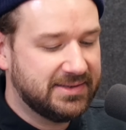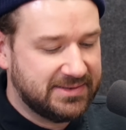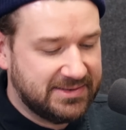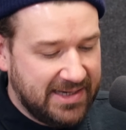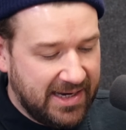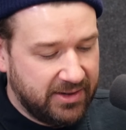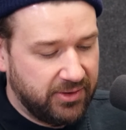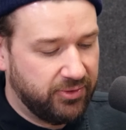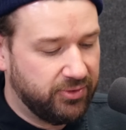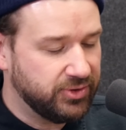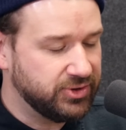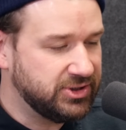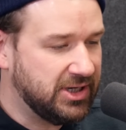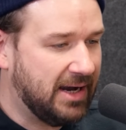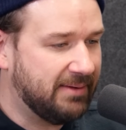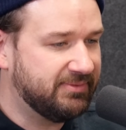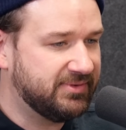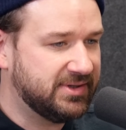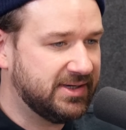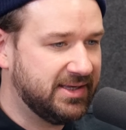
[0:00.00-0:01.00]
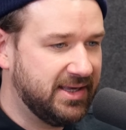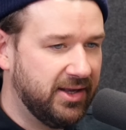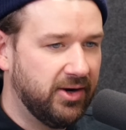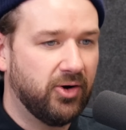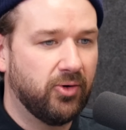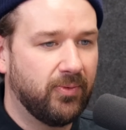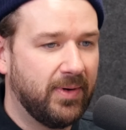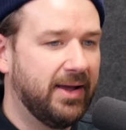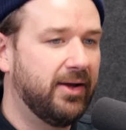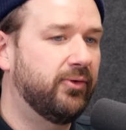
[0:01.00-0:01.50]
technical chops to get
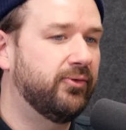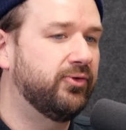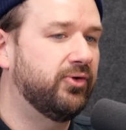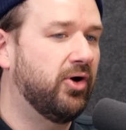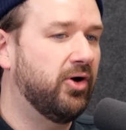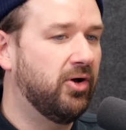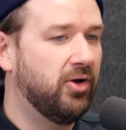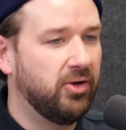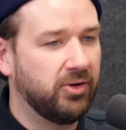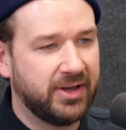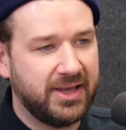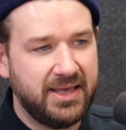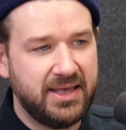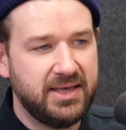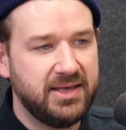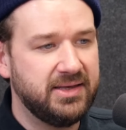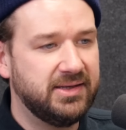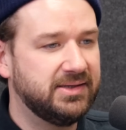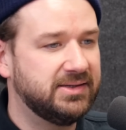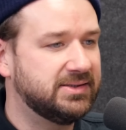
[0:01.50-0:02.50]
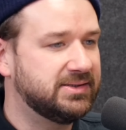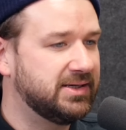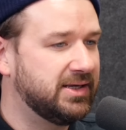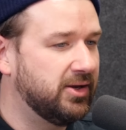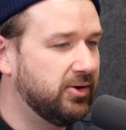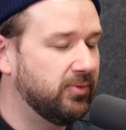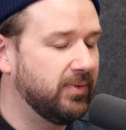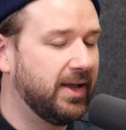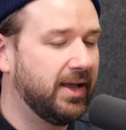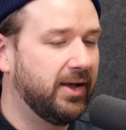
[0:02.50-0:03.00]
around all keys, to
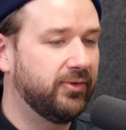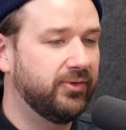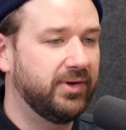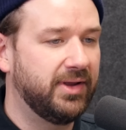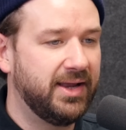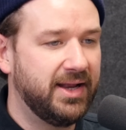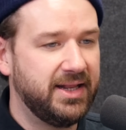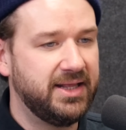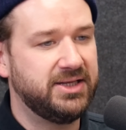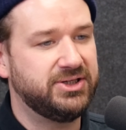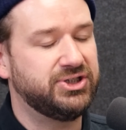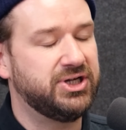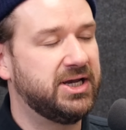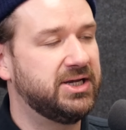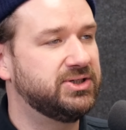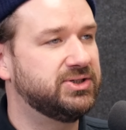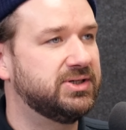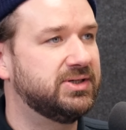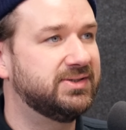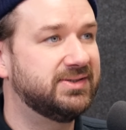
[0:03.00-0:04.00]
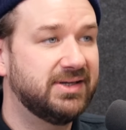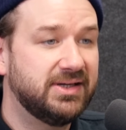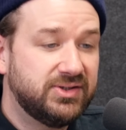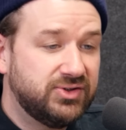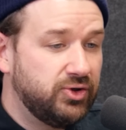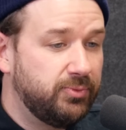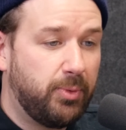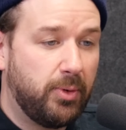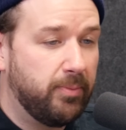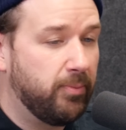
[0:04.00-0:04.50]
get around any changes. It's
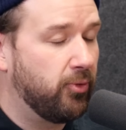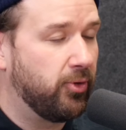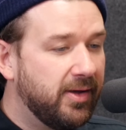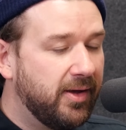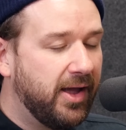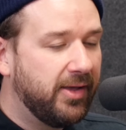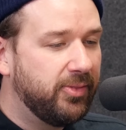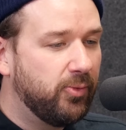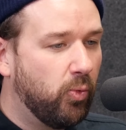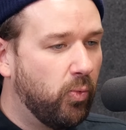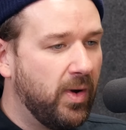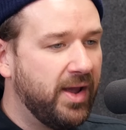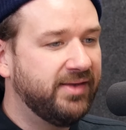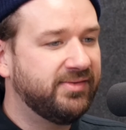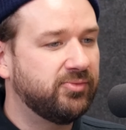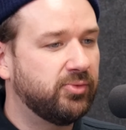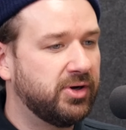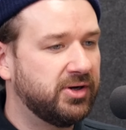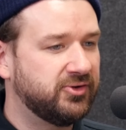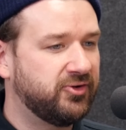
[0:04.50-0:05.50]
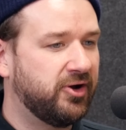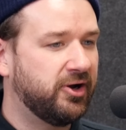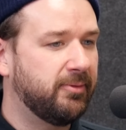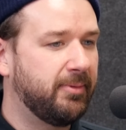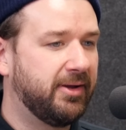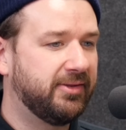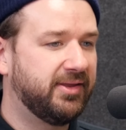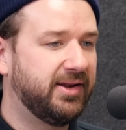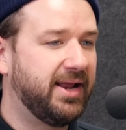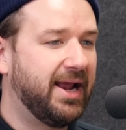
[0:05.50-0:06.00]
super important. And the ways that we're going to talk
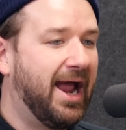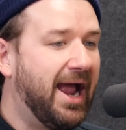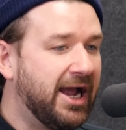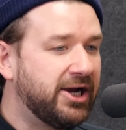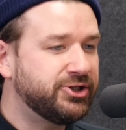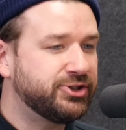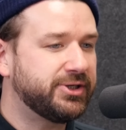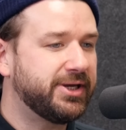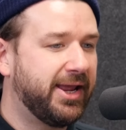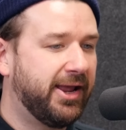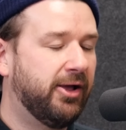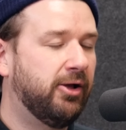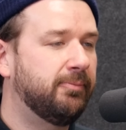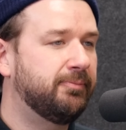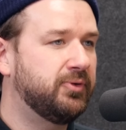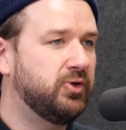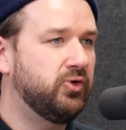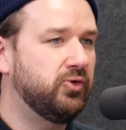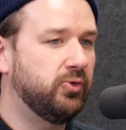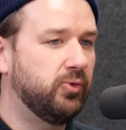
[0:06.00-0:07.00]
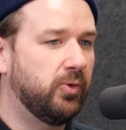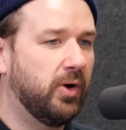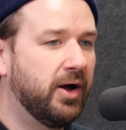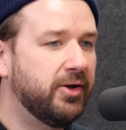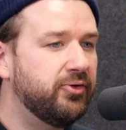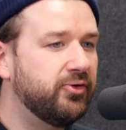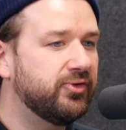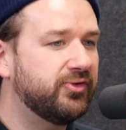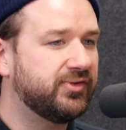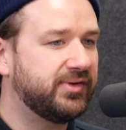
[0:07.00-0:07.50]
about today actually help you
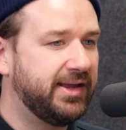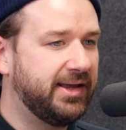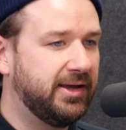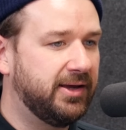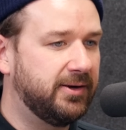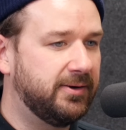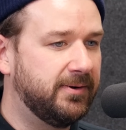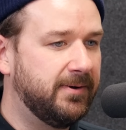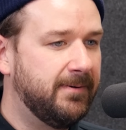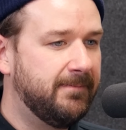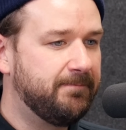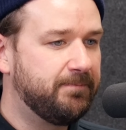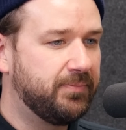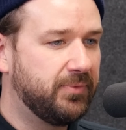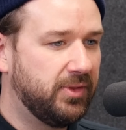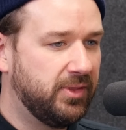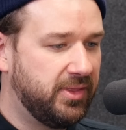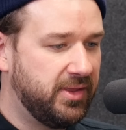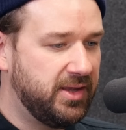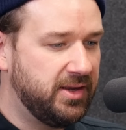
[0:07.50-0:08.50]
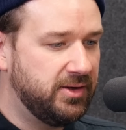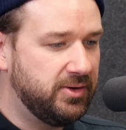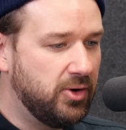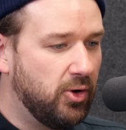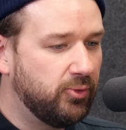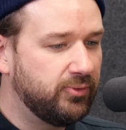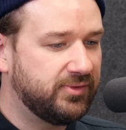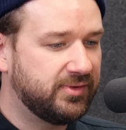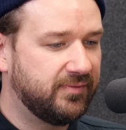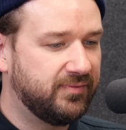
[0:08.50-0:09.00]
understand the
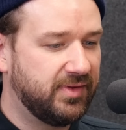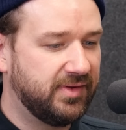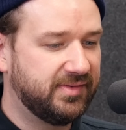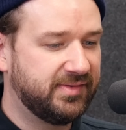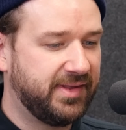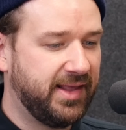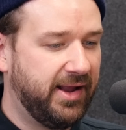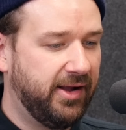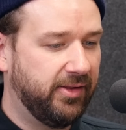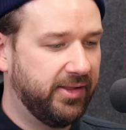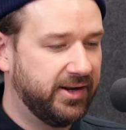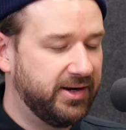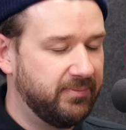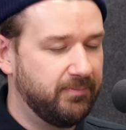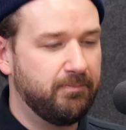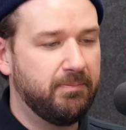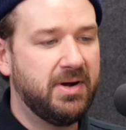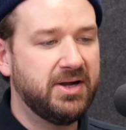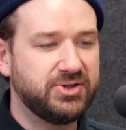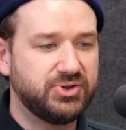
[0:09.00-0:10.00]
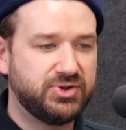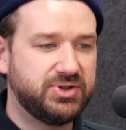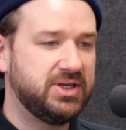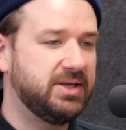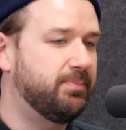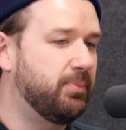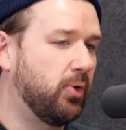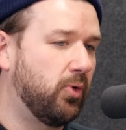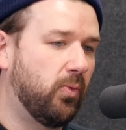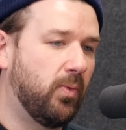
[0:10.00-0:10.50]
notes of the scale in a much
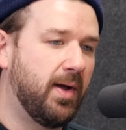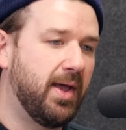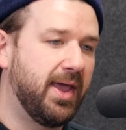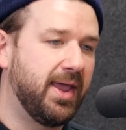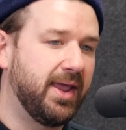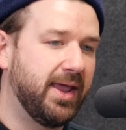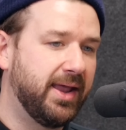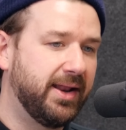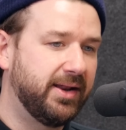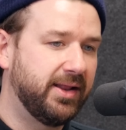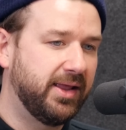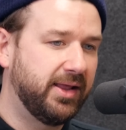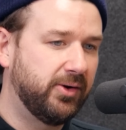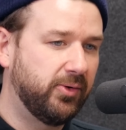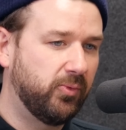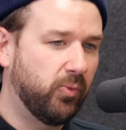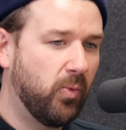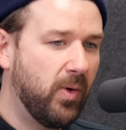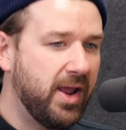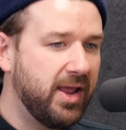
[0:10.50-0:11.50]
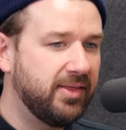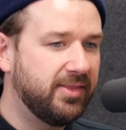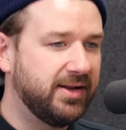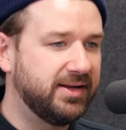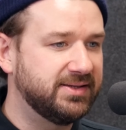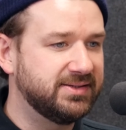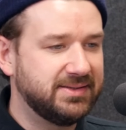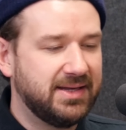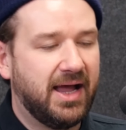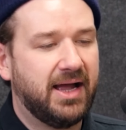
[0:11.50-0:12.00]
deeper way and in a way that
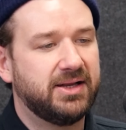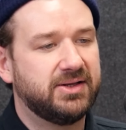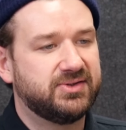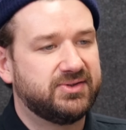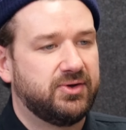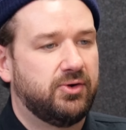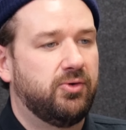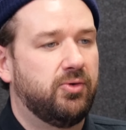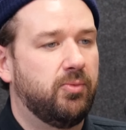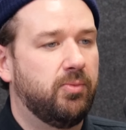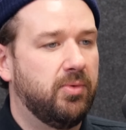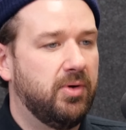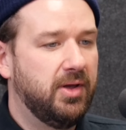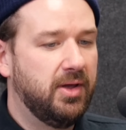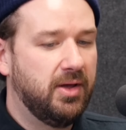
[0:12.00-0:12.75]
is not so